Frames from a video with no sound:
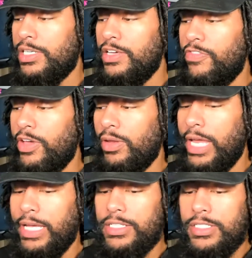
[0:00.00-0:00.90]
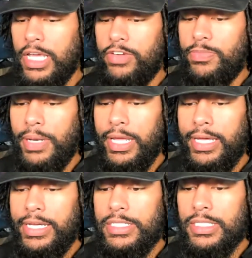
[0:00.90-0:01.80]
he felt like a safe
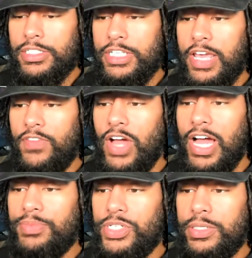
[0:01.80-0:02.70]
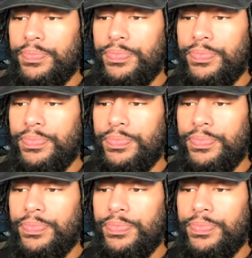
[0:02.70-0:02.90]
place, a safe option.